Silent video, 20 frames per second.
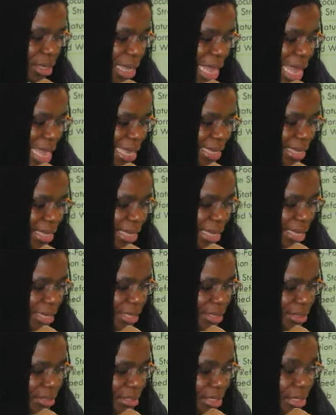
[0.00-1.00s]

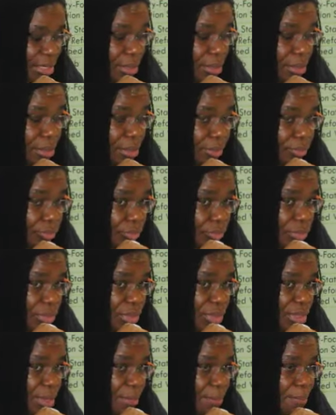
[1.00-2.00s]
iGuide in
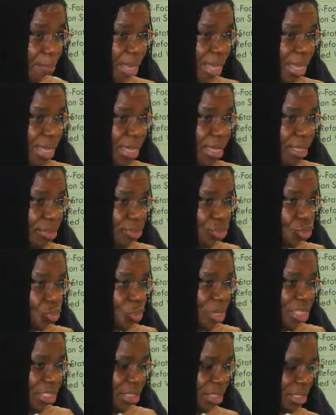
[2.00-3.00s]
May
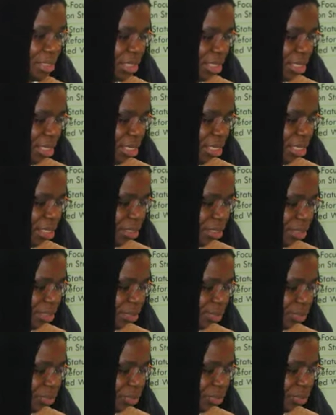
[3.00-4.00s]

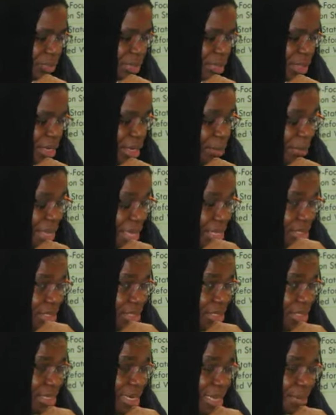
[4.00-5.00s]

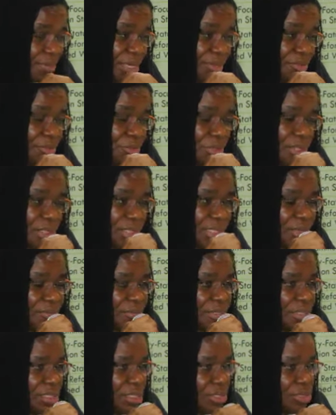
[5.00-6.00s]
2018, I believe it was the
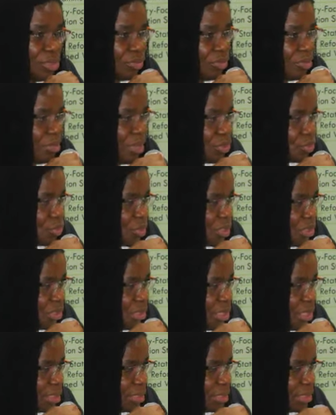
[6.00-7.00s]
17th of May
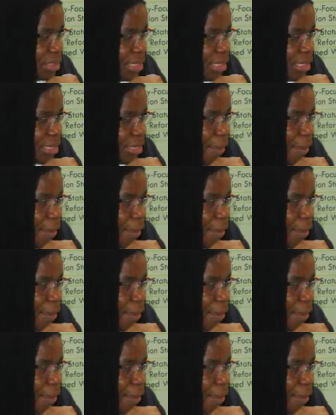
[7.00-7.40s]
2018,